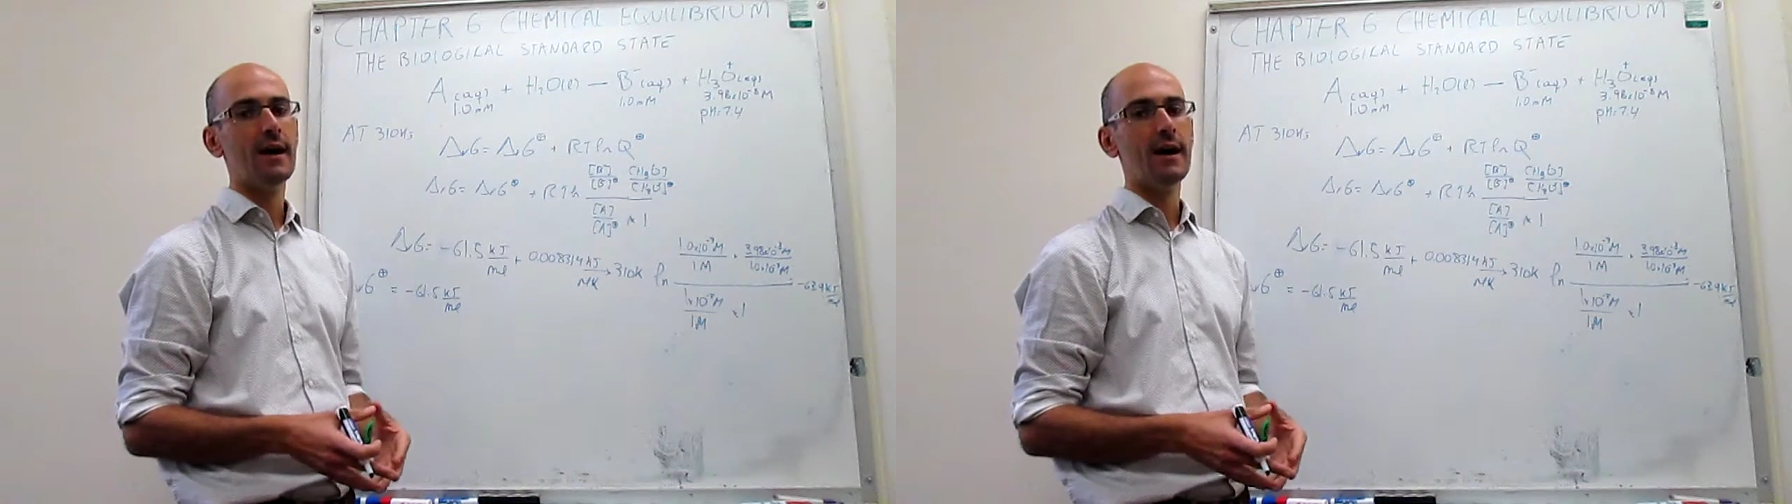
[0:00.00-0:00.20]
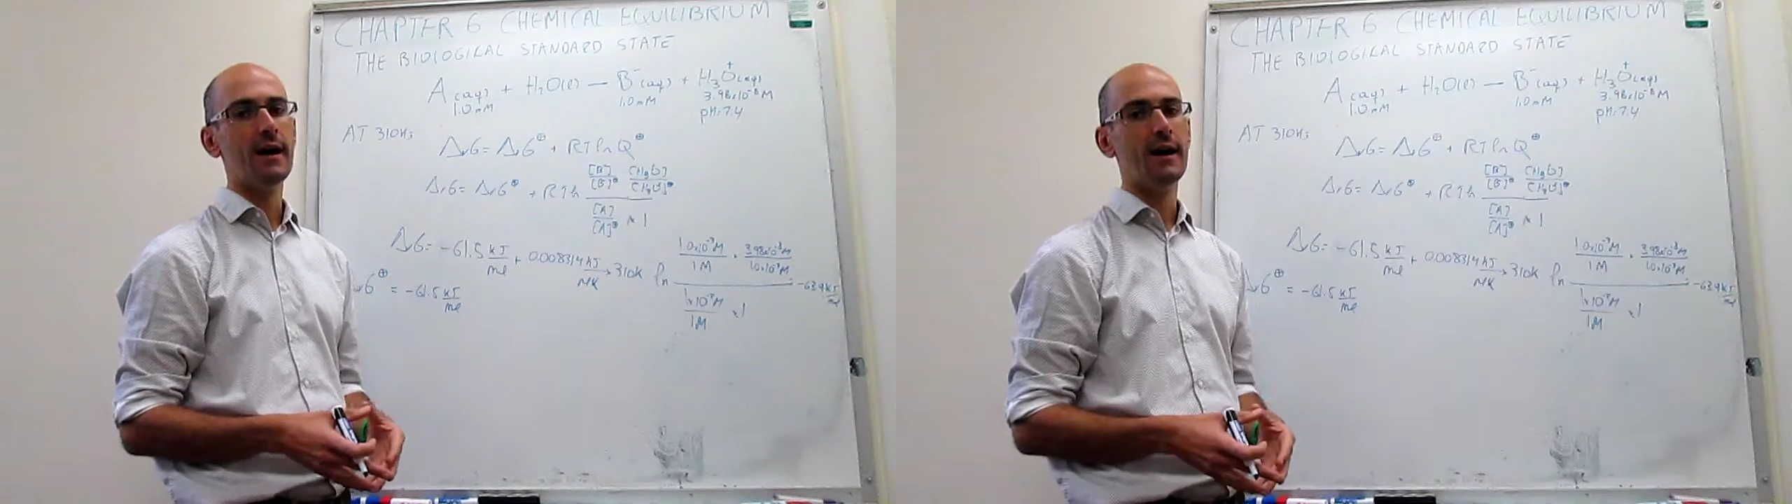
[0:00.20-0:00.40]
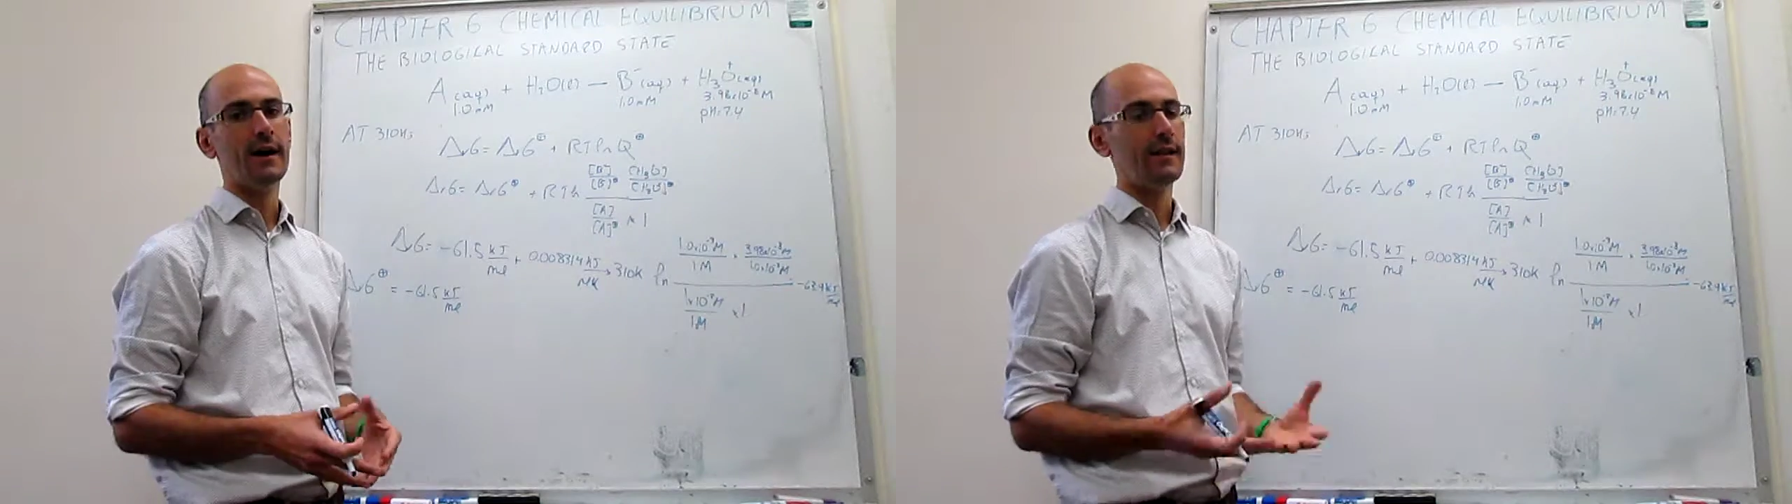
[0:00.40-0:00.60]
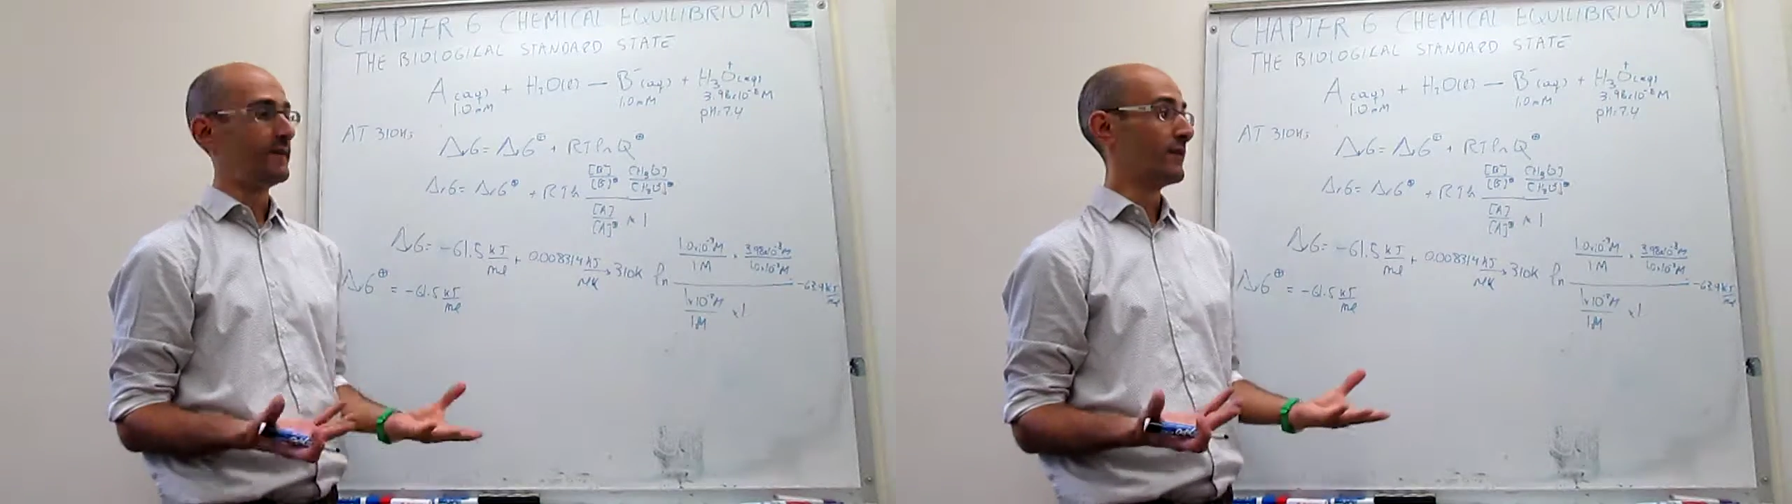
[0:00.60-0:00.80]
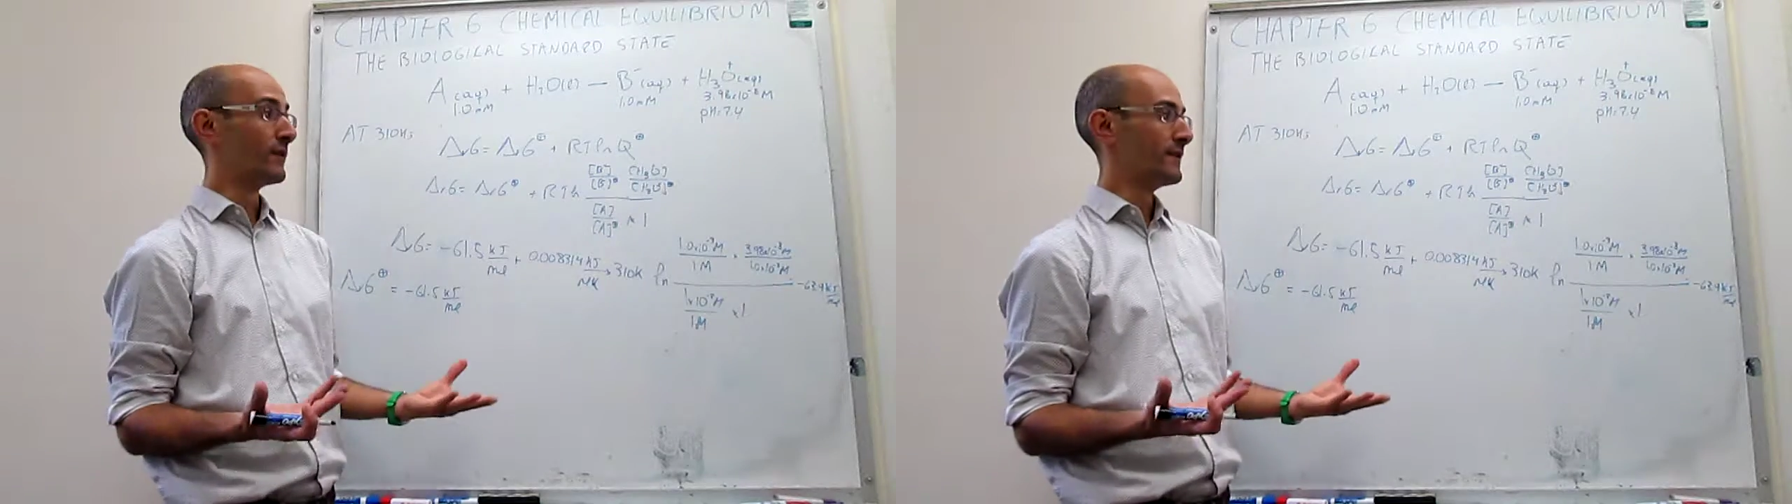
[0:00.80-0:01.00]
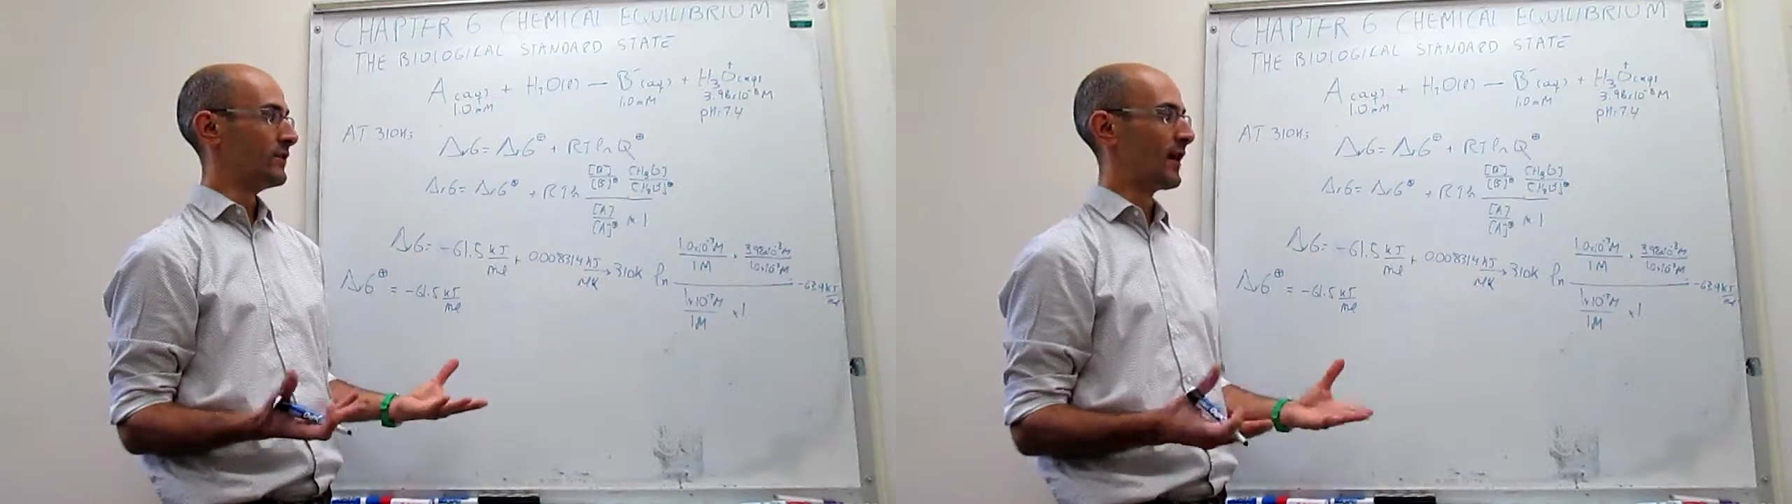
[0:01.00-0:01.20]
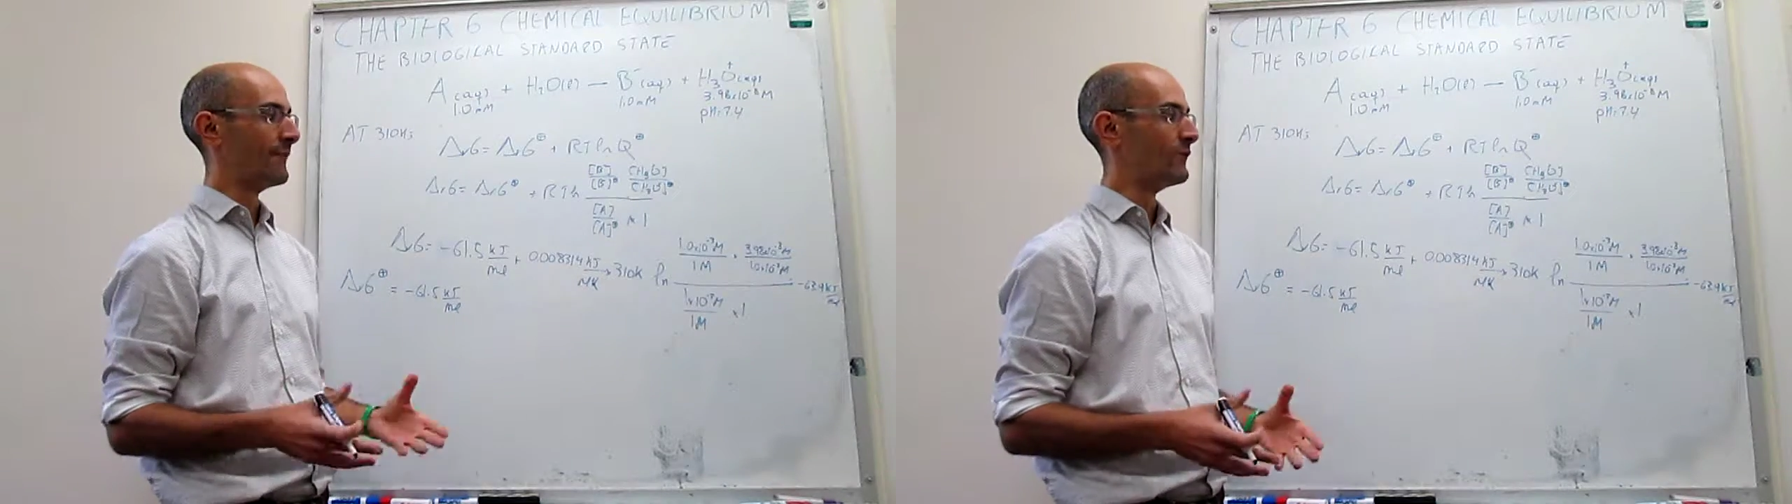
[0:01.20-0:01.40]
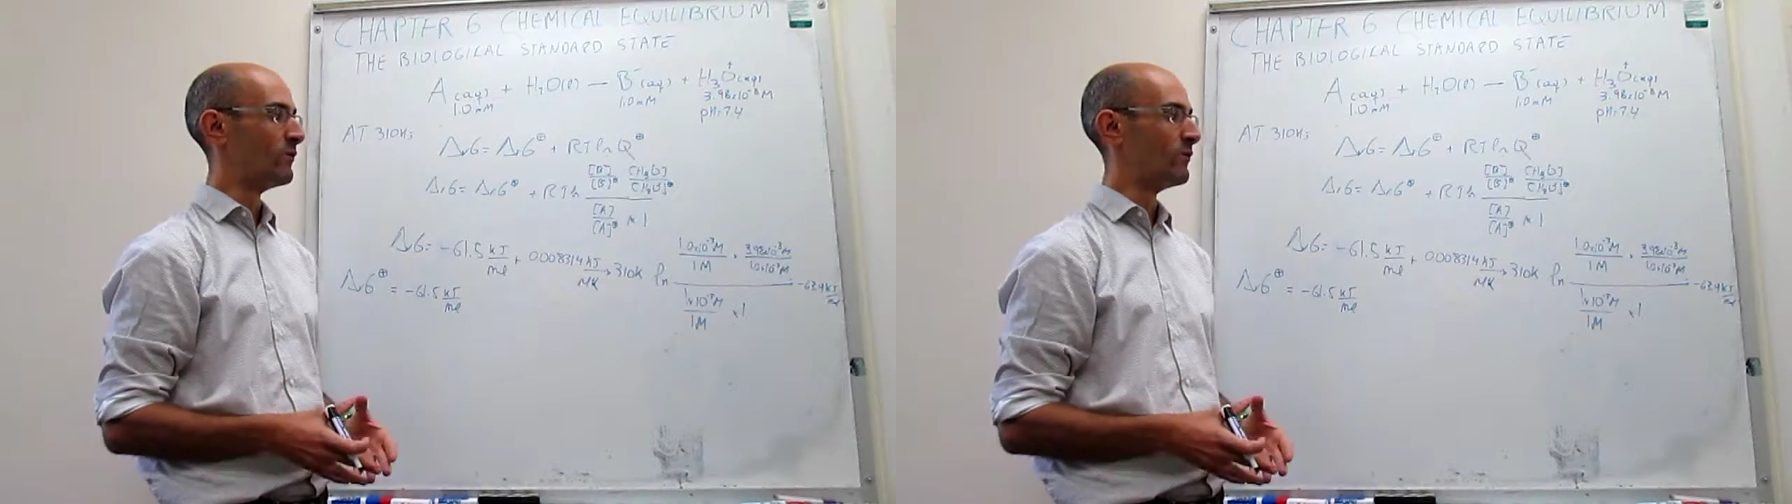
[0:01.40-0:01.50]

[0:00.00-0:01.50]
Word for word: Uh, and the only thing that you have